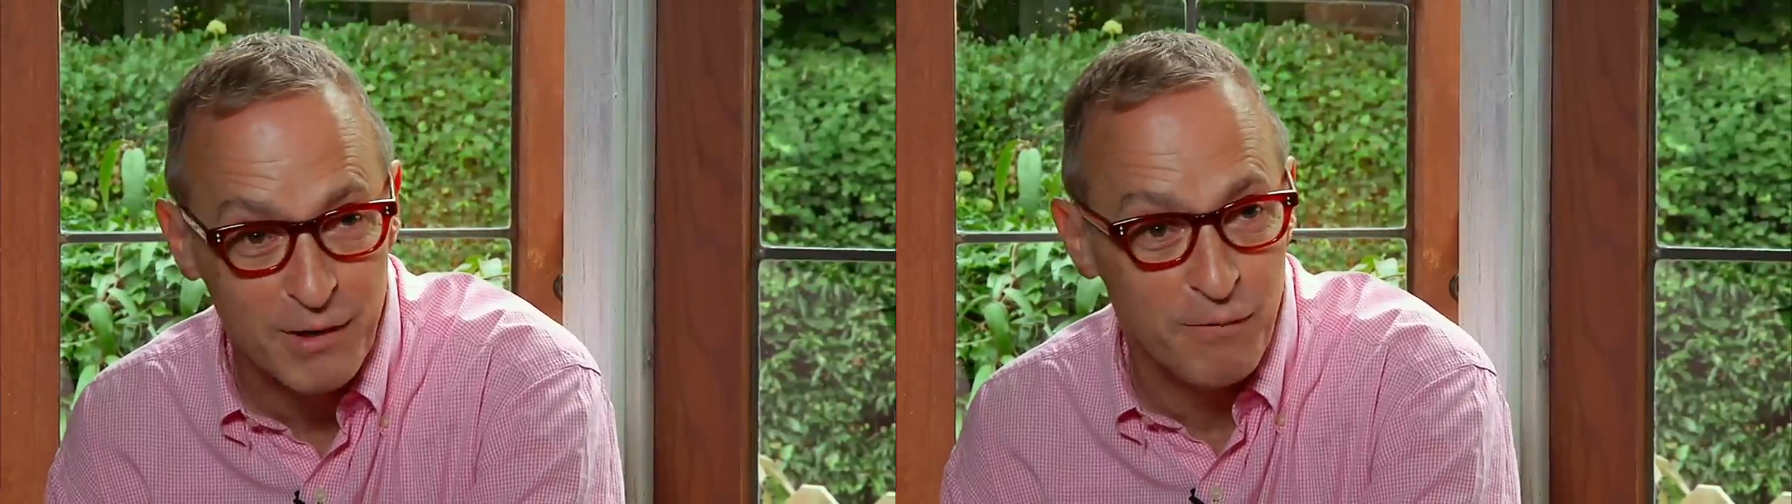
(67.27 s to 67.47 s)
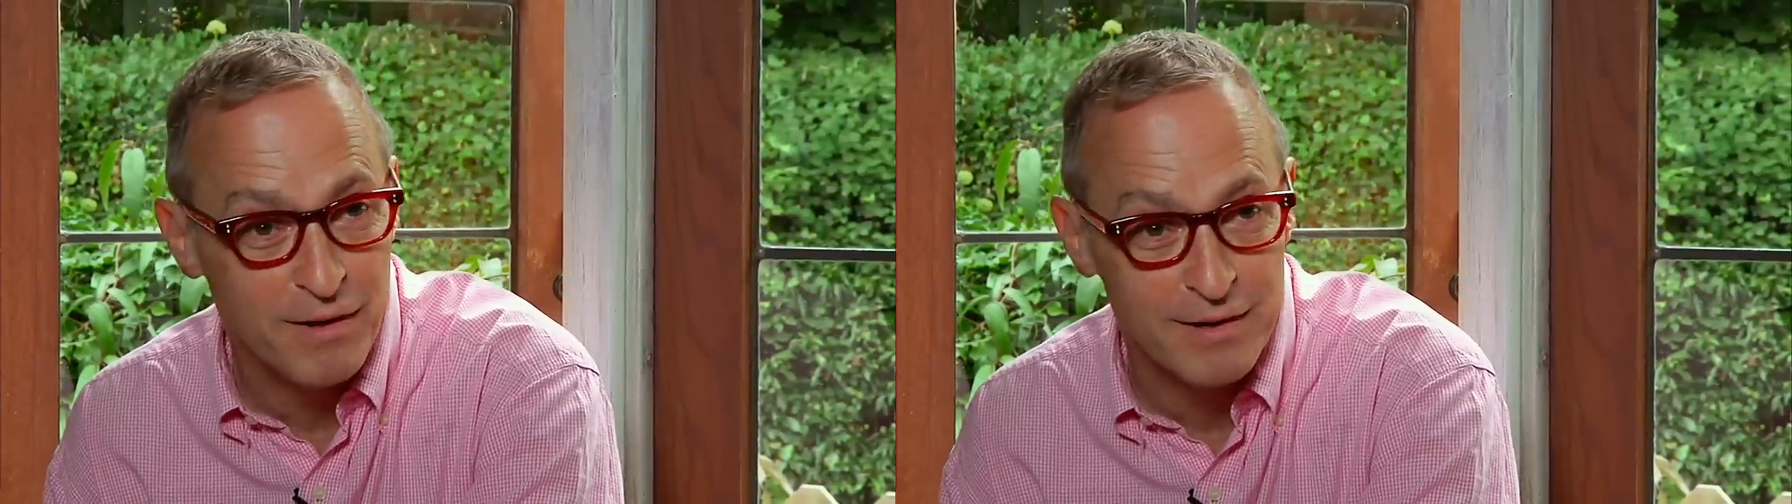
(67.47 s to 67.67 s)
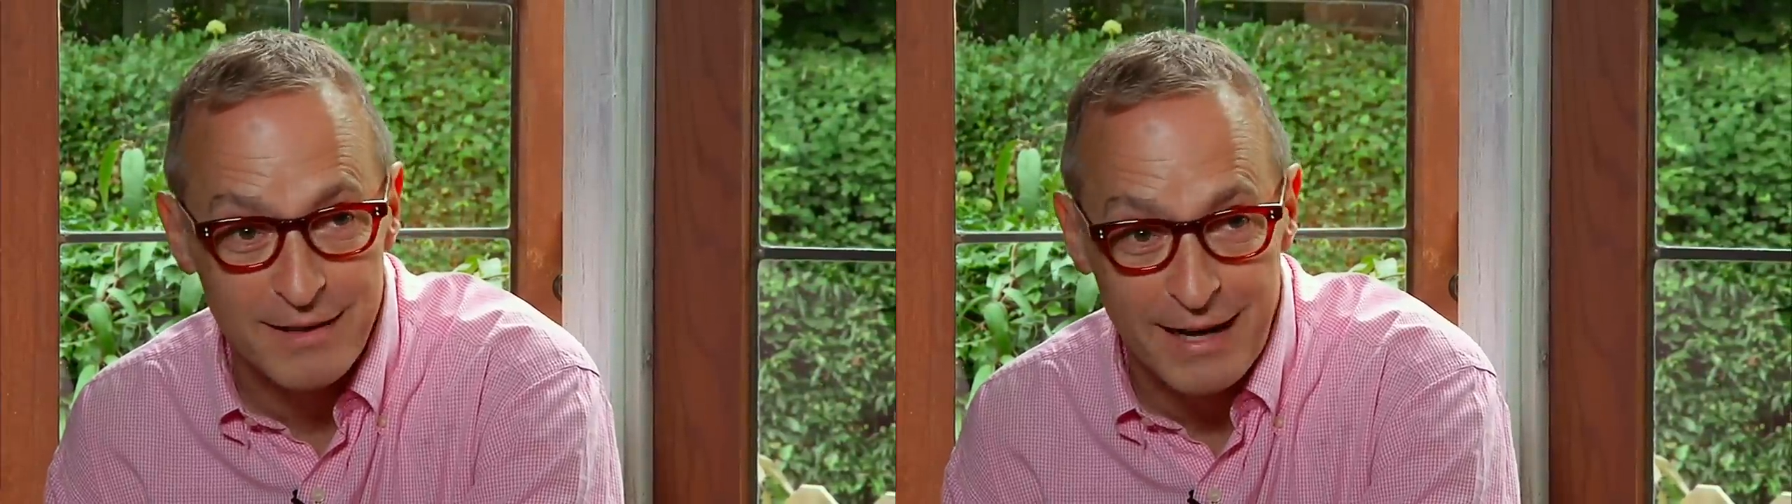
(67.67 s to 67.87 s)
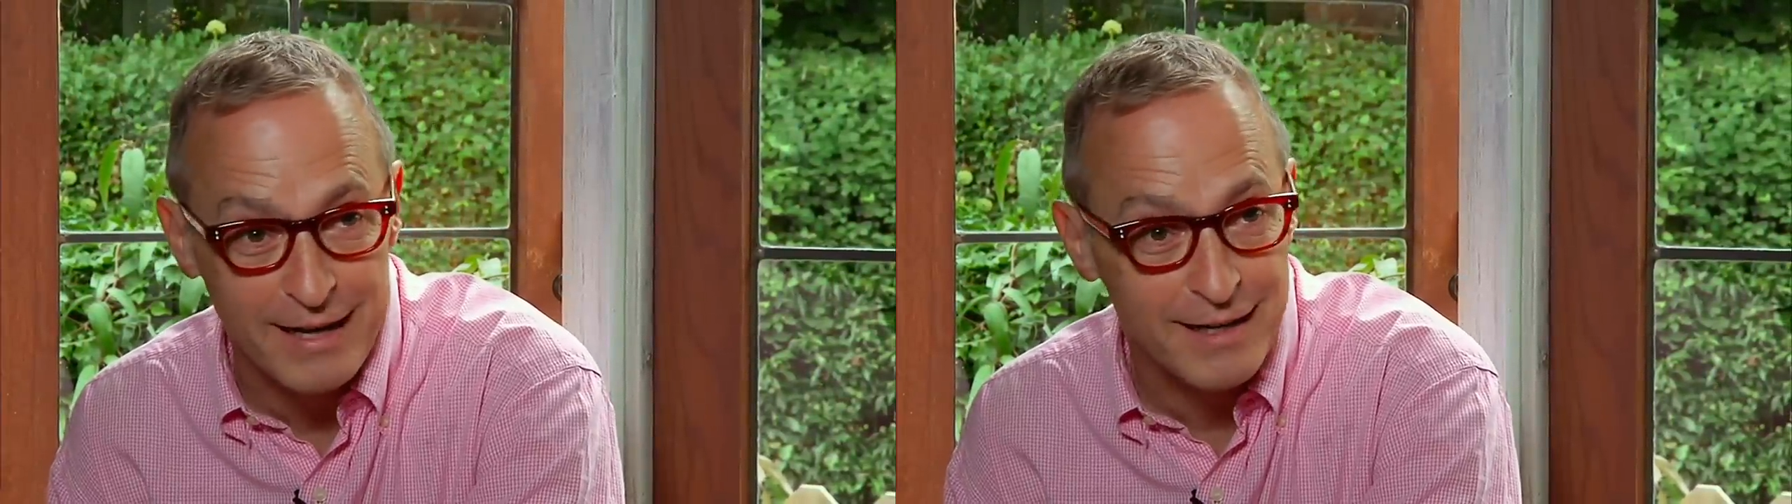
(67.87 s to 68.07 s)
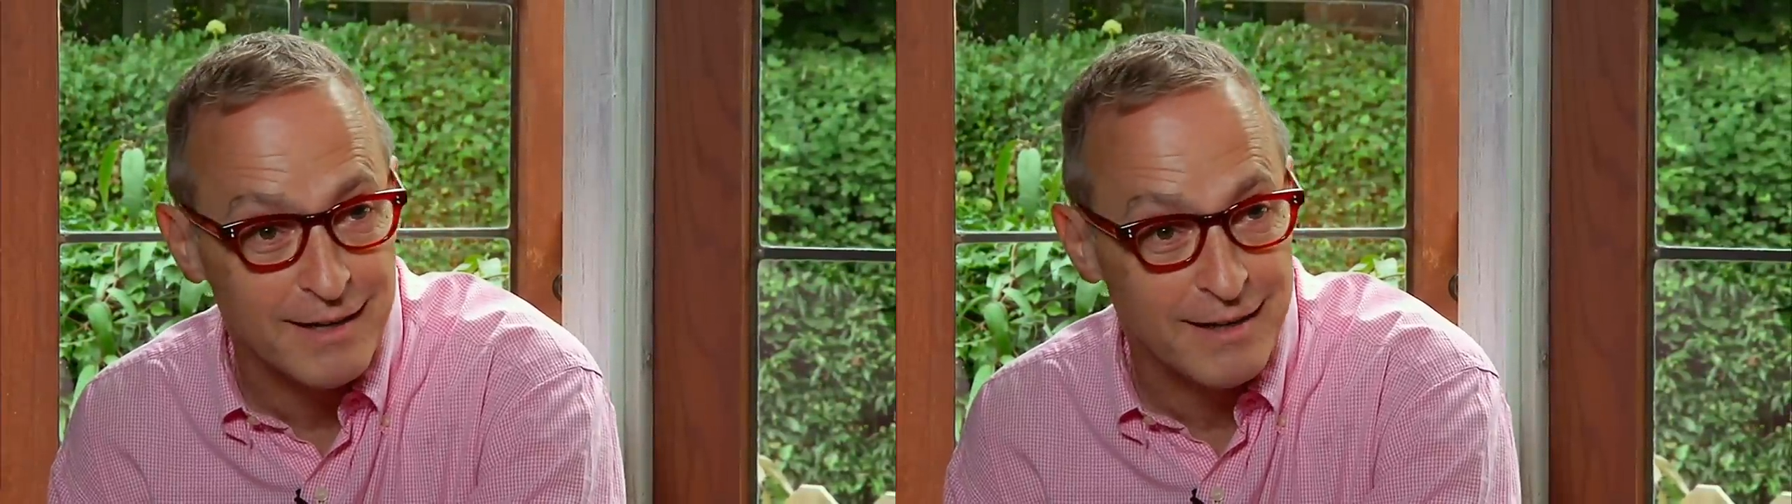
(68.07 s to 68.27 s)
to go on a
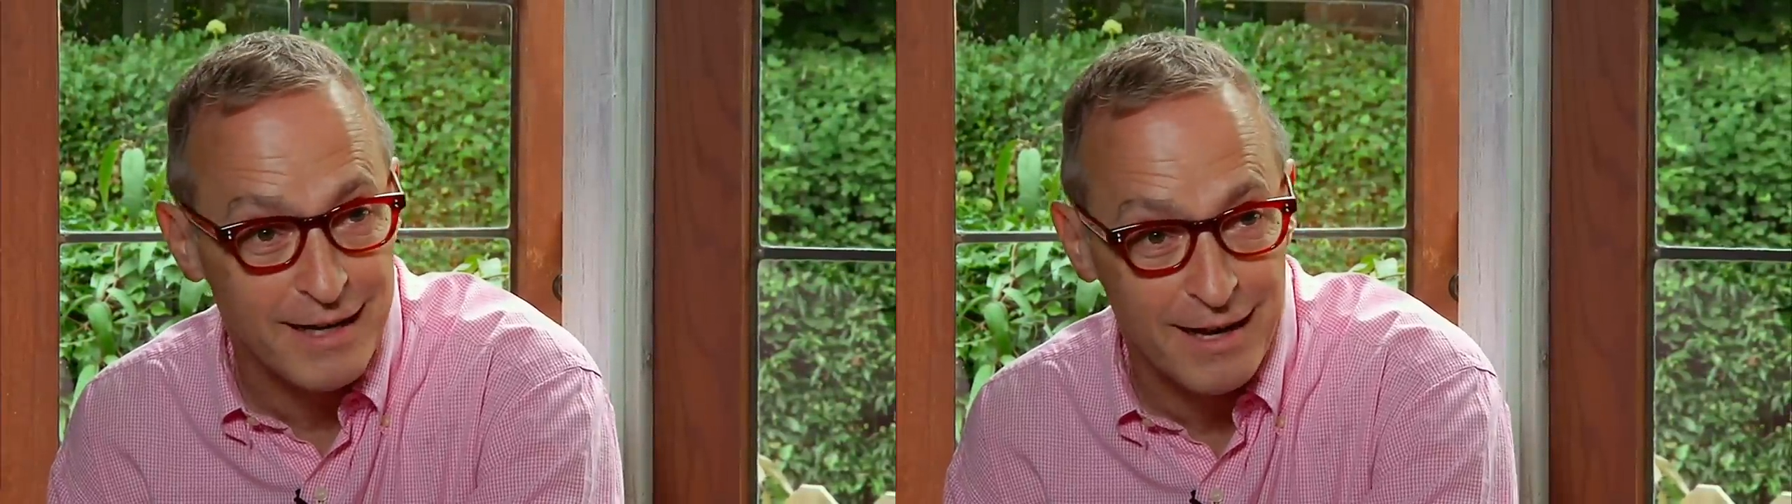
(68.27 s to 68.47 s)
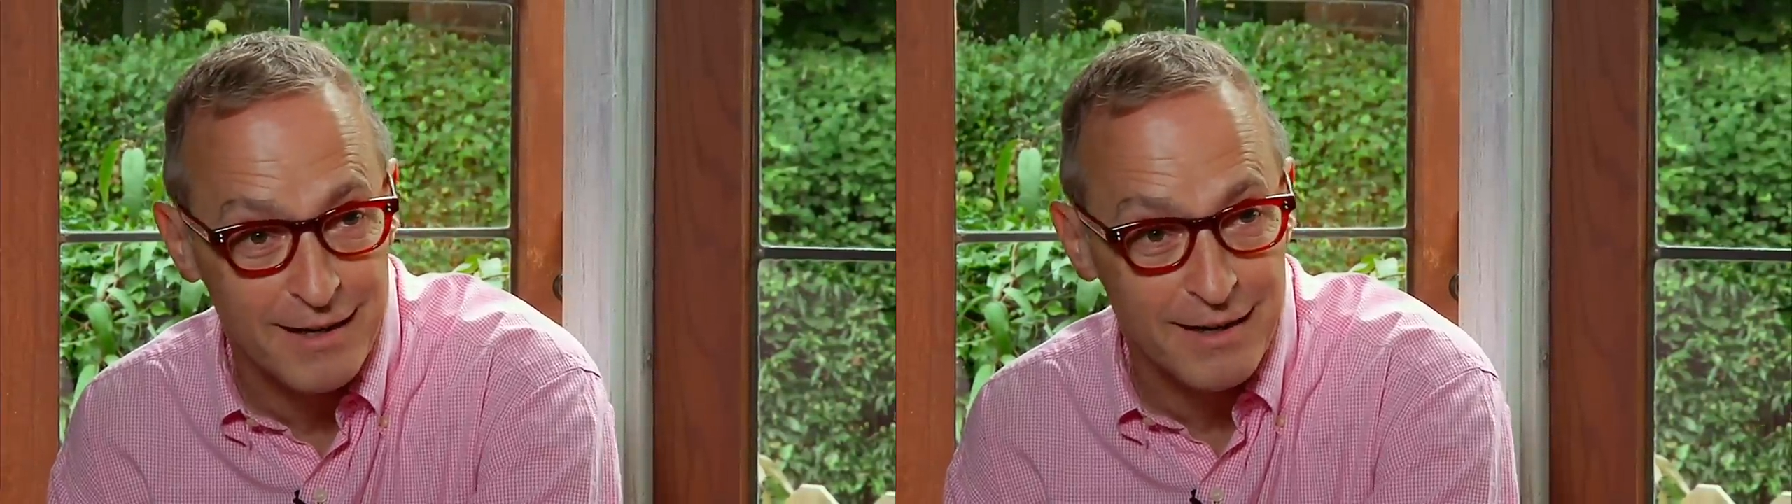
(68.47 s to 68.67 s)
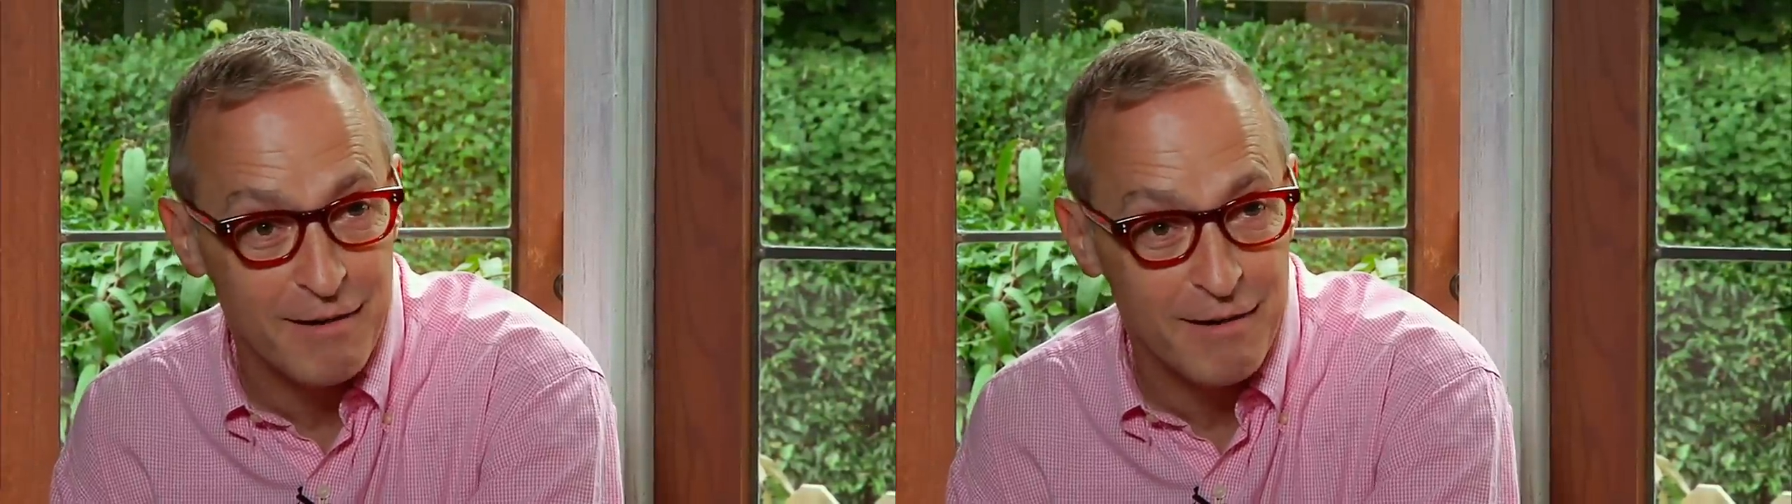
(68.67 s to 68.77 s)
date again.